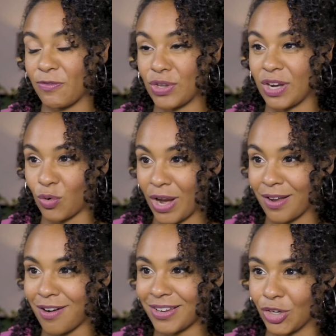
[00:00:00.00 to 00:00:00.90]
you get a credit
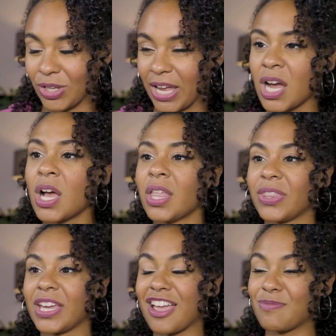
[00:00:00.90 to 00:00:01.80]
card, they're like,
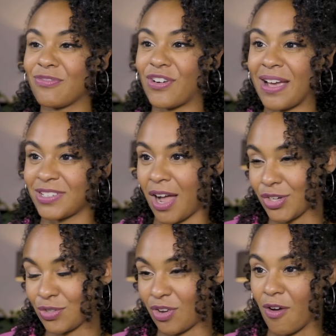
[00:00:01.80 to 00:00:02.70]
they gave me
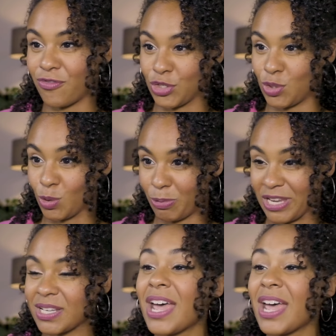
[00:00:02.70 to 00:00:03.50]
$5 off for toothpaste.